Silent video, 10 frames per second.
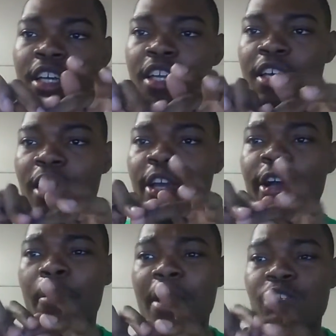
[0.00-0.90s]
And then here
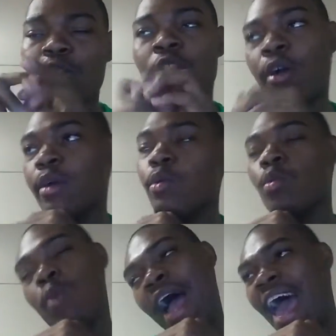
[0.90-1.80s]
go Major Galore,
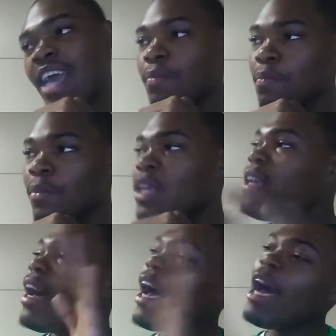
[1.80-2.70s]
right?
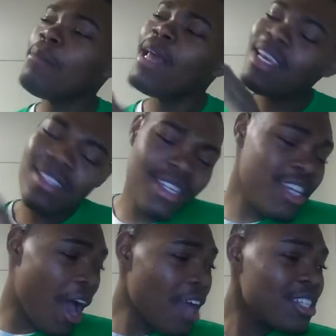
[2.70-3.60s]
I'm like, see,
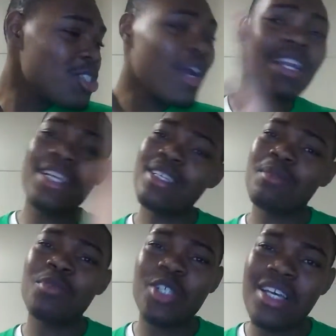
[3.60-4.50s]
y'all just trying to get
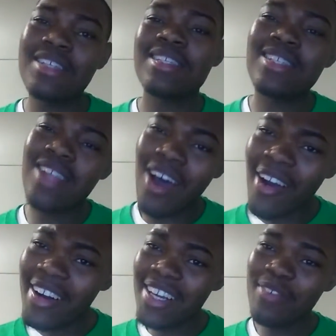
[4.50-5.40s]
some shit
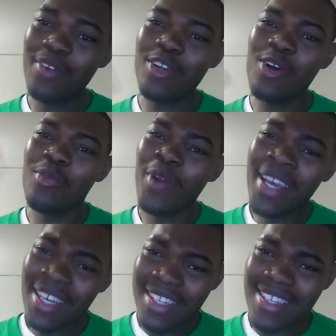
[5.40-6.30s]
started for no
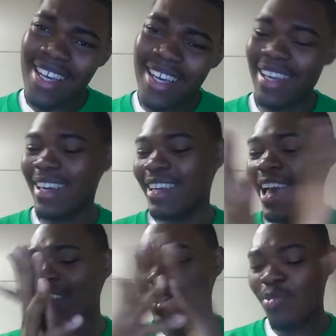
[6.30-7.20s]
reason.
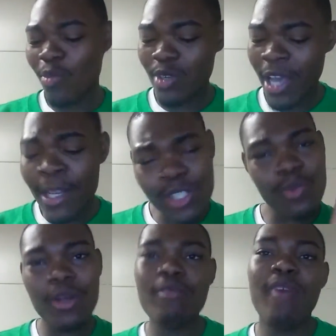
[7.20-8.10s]
Y'all just
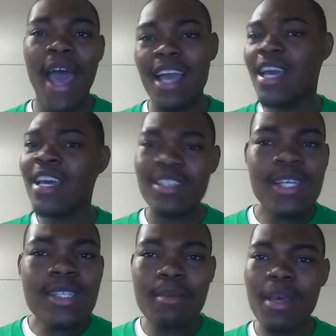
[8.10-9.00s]
want to fight.
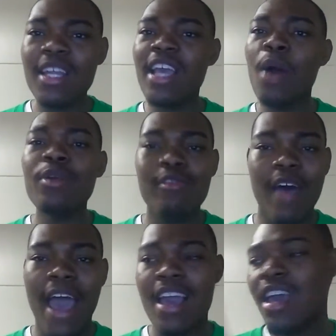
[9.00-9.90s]
Just a minute, y'all want to
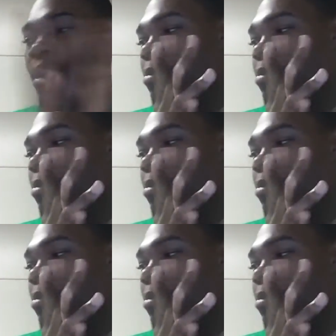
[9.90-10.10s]
fight.